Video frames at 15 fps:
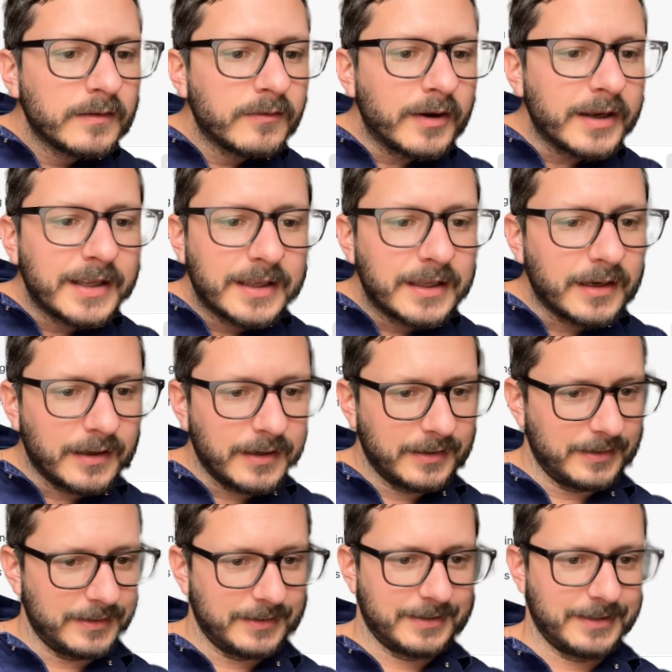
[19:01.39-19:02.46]
Why can I
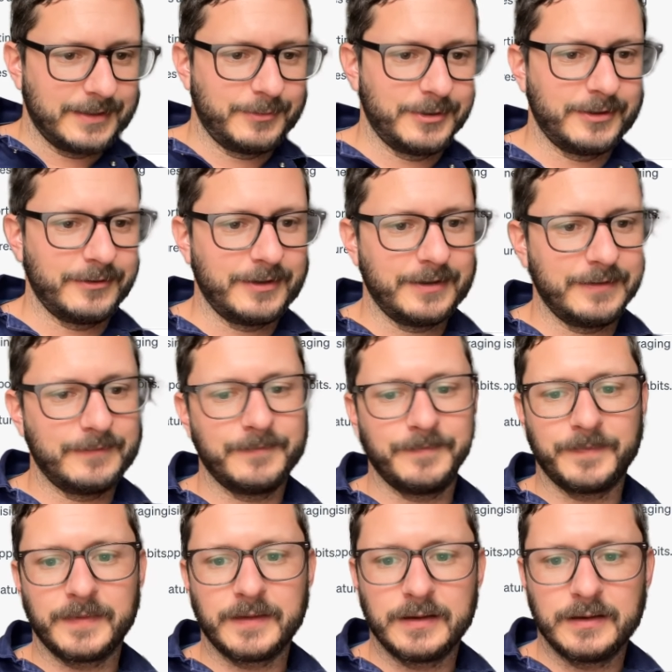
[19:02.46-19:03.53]
not type generate?
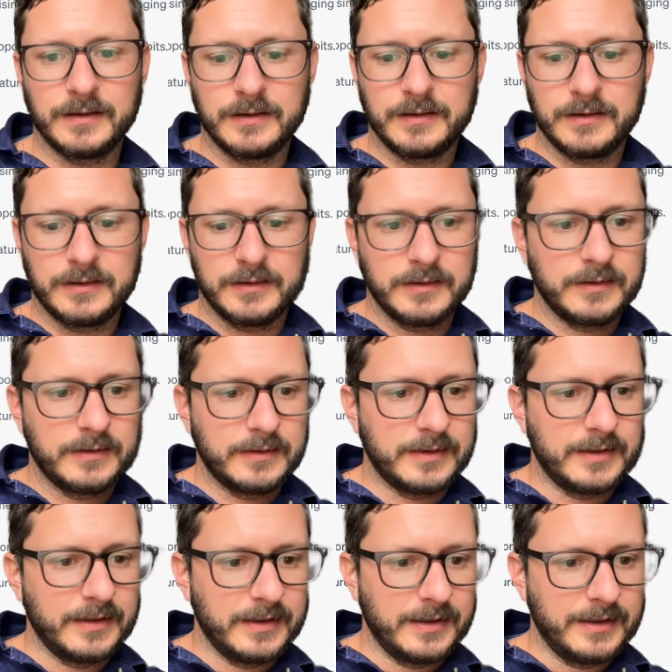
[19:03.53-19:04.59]

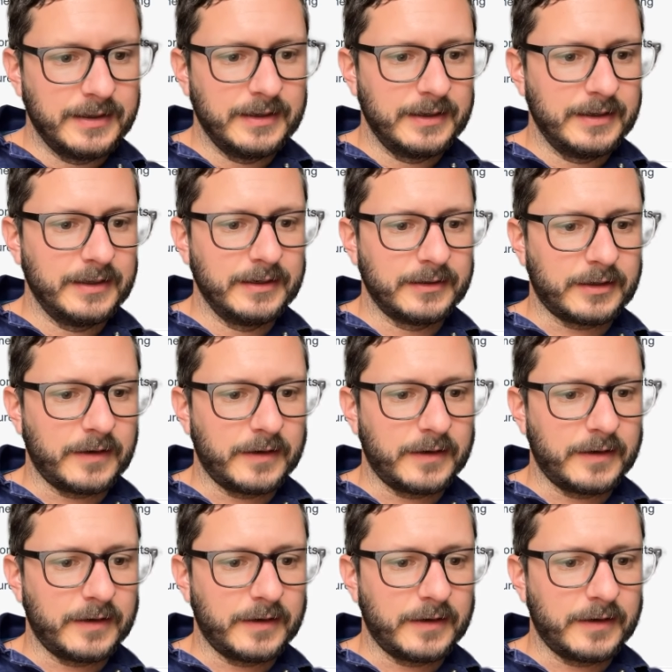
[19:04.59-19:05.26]
And then